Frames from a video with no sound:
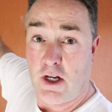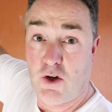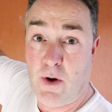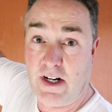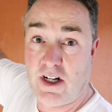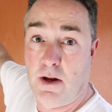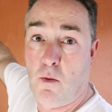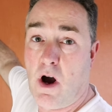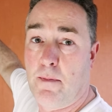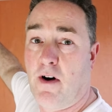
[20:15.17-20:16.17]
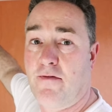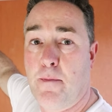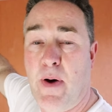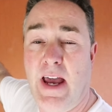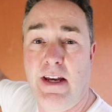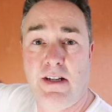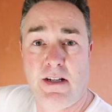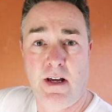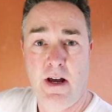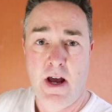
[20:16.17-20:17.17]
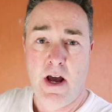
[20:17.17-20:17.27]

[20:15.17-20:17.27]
to actually wipe off the paste.